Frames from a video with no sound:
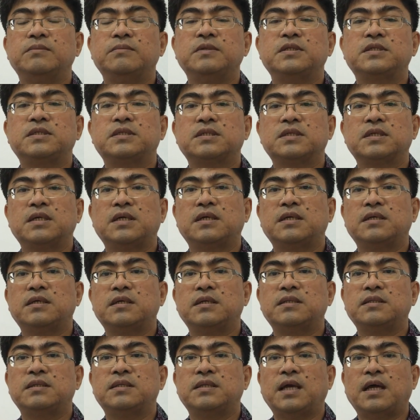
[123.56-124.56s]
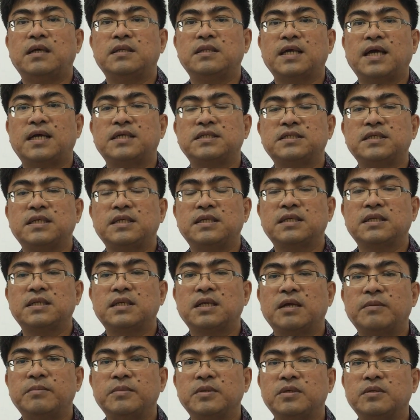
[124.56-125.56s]
which the ASEAN
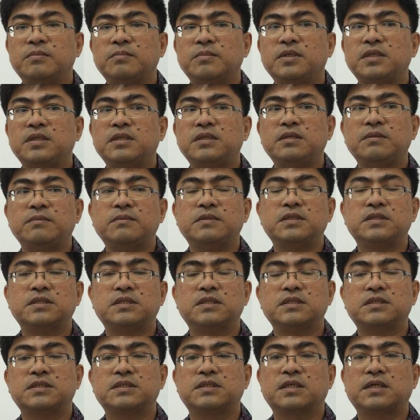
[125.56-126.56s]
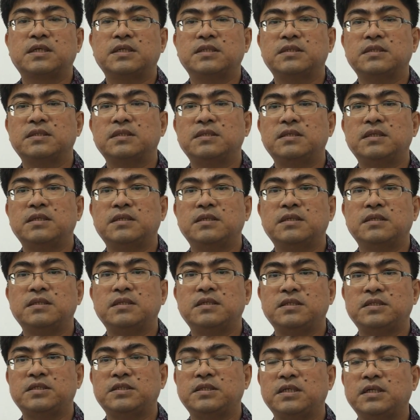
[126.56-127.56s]
Economic Community, which started
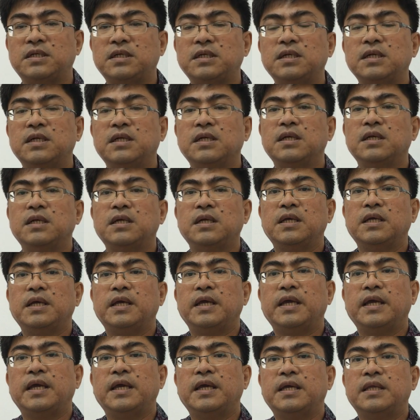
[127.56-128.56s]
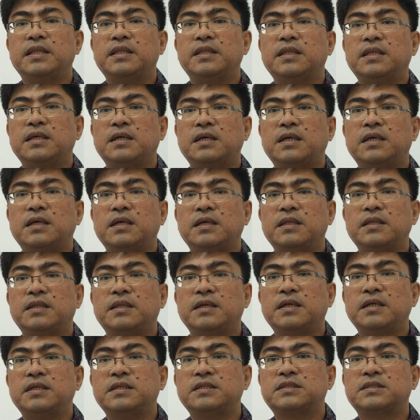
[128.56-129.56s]
this year. And
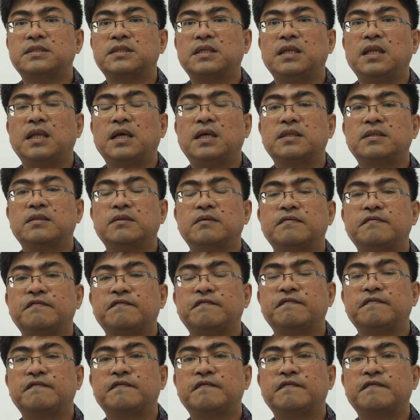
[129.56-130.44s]
there is a lot of